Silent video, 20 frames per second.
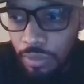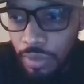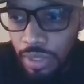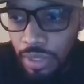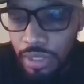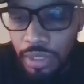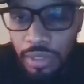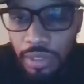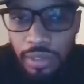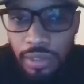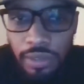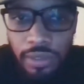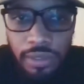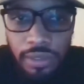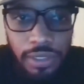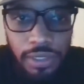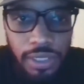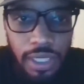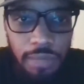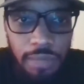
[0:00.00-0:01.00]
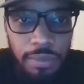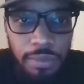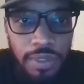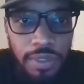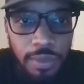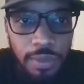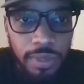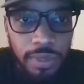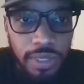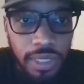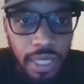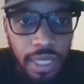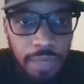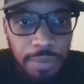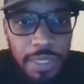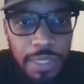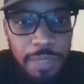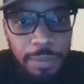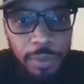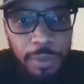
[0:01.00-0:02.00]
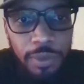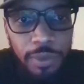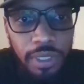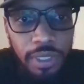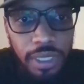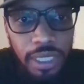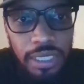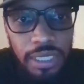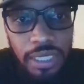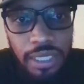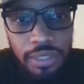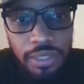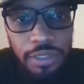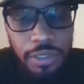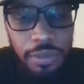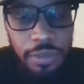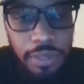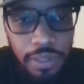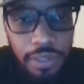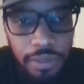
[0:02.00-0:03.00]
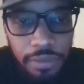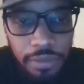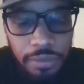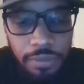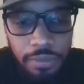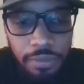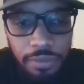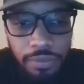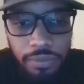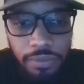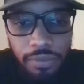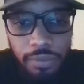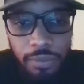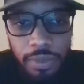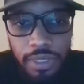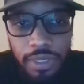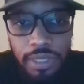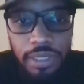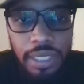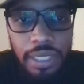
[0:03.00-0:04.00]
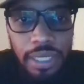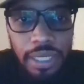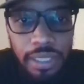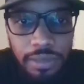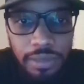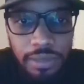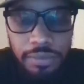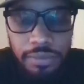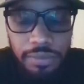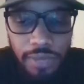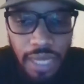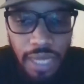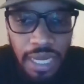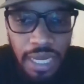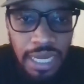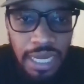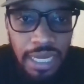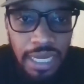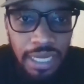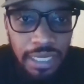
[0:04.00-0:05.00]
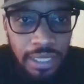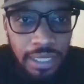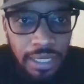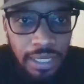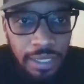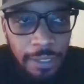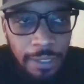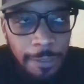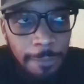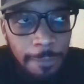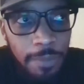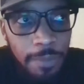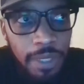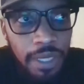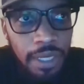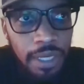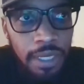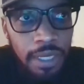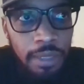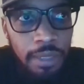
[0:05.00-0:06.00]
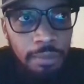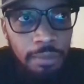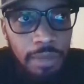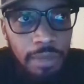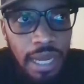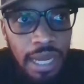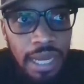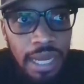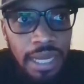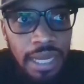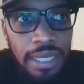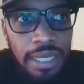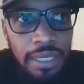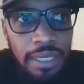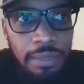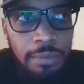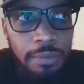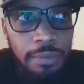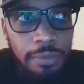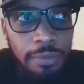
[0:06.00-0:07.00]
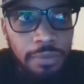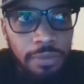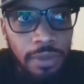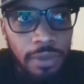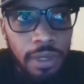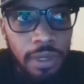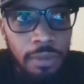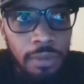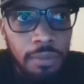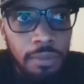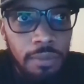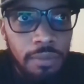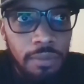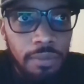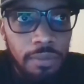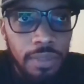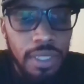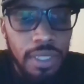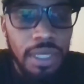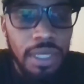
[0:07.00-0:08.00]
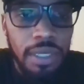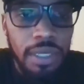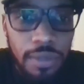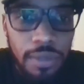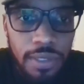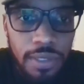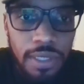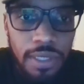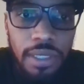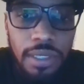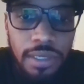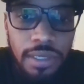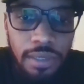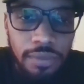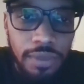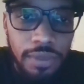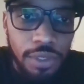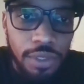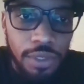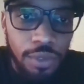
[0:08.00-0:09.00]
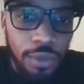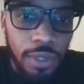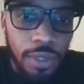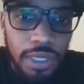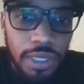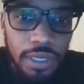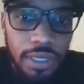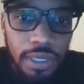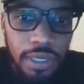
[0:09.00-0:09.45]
of your earlier statements was that people look at Nigeria with a negative eye. I am from the inner cities of Detroit,